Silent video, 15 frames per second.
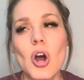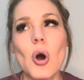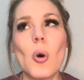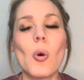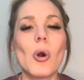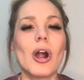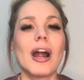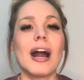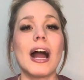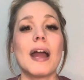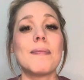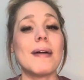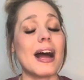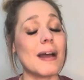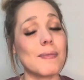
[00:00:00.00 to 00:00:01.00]
or
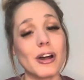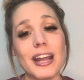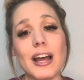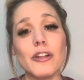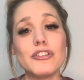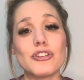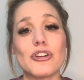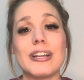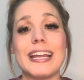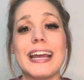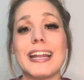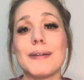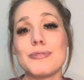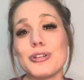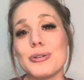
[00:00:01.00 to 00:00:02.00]
I'm, I'm on a health journey and
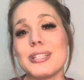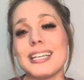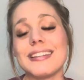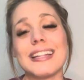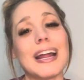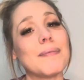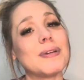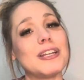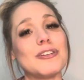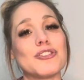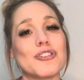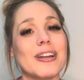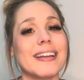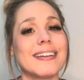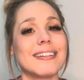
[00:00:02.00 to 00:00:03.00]
I'm choosing that I'm going to
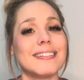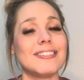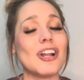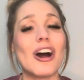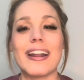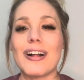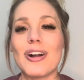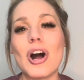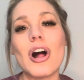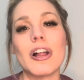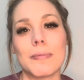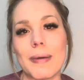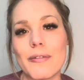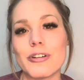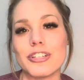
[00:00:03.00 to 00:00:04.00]
drink non alcoholic
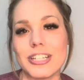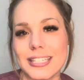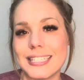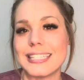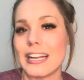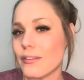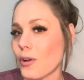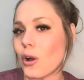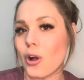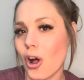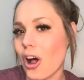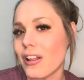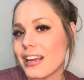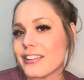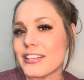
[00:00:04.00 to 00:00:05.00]
beverages instead of
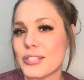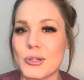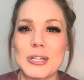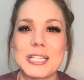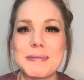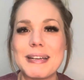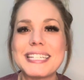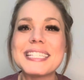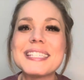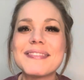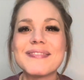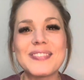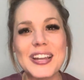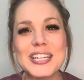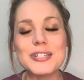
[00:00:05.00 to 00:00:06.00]
alcoholic this Christmas.
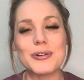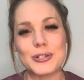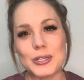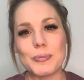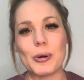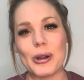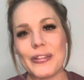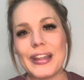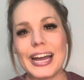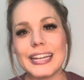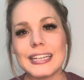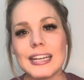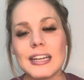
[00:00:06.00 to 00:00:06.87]
Thanks for your support in that.